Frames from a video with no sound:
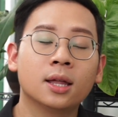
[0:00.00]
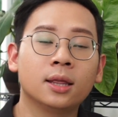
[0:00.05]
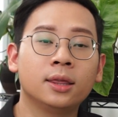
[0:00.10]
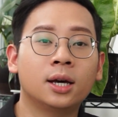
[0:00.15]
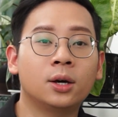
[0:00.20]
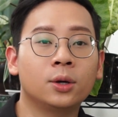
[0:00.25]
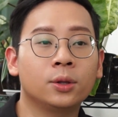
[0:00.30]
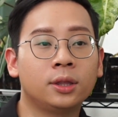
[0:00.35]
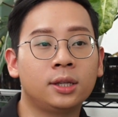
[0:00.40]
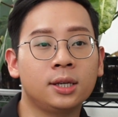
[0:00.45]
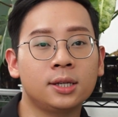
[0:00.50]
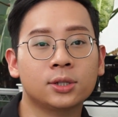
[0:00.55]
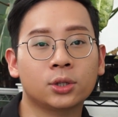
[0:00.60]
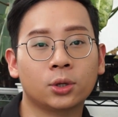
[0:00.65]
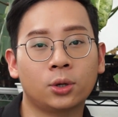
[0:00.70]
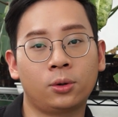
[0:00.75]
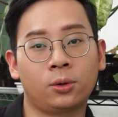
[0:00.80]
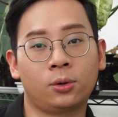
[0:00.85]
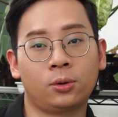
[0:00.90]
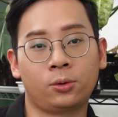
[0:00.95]
Now
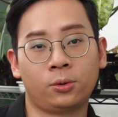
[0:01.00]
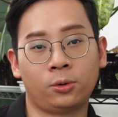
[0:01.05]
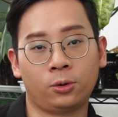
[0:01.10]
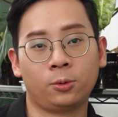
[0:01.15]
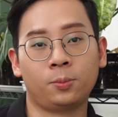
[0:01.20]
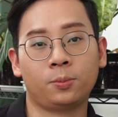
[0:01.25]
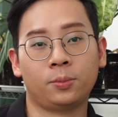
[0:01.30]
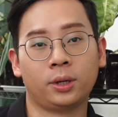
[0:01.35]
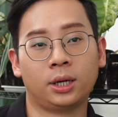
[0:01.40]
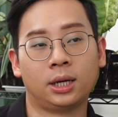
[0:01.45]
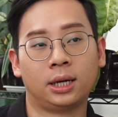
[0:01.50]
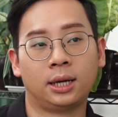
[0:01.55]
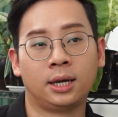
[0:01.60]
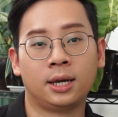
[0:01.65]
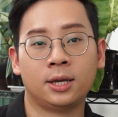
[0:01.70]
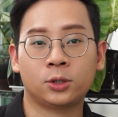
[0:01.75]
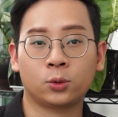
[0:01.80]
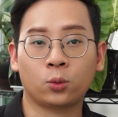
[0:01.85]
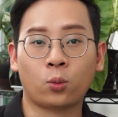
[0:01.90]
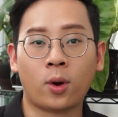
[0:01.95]
this group
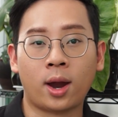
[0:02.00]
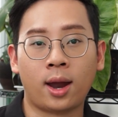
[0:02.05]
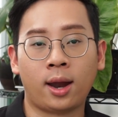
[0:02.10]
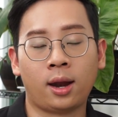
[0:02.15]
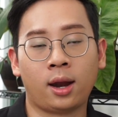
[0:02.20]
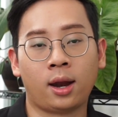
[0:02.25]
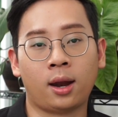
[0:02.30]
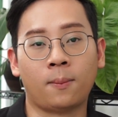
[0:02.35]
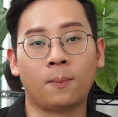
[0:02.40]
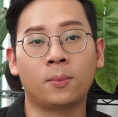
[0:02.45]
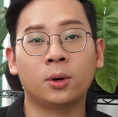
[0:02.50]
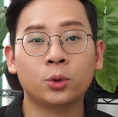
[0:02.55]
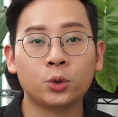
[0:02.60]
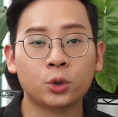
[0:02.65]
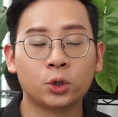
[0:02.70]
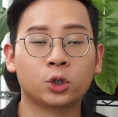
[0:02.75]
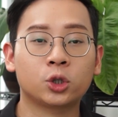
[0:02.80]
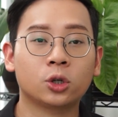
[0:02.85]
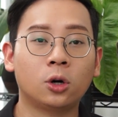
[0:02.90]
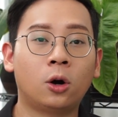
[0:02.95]
is where
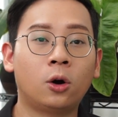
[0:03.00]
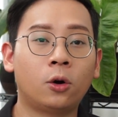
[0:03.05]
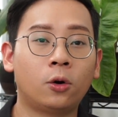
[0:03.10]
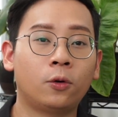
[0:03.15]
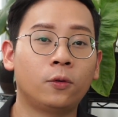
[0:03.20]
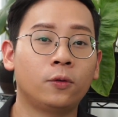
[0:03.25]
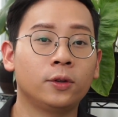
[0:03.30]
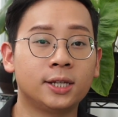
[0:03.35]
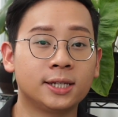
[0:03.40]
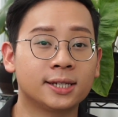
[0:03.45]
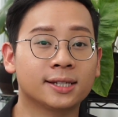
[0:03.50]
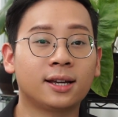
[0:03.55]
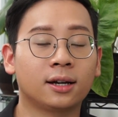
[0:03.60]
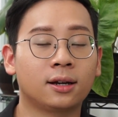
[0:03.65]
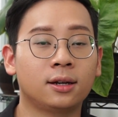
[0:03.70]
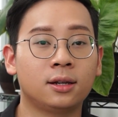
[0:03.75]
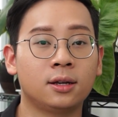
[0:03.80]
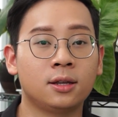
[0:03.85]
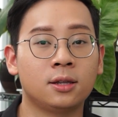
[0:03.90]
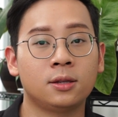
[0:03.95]
most of the
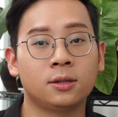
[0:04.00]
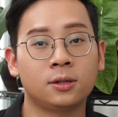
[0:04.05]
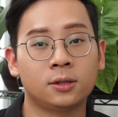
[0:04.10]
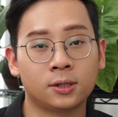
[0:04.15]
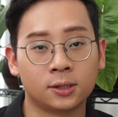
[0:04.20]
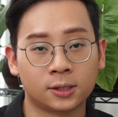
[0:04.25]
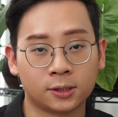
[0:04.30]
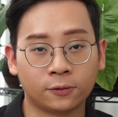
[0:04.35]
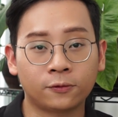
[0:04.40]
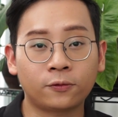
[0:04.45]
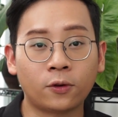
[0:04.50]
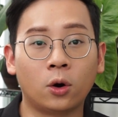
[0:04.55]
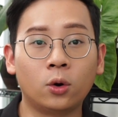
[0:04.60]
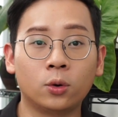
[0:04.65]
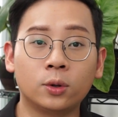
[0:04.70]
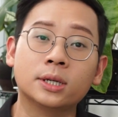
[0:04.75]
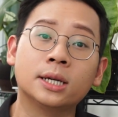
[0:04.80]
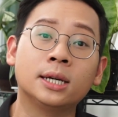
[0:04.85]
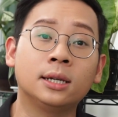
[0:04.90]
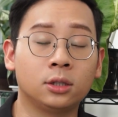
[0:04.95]
succulents
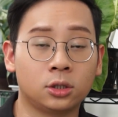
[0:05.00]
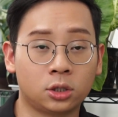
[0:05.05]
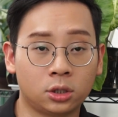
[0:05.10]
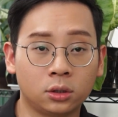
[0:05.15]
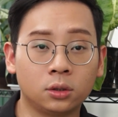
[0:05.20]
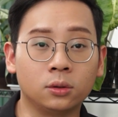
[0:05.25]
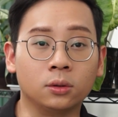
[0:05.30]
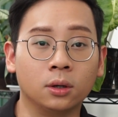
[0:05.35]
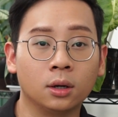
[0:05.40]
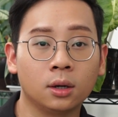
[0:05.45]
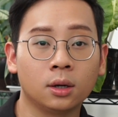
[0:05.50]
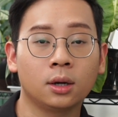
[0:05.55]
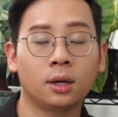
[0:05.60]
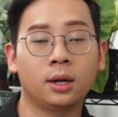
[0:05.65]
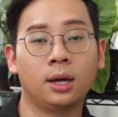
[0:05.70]
fall into.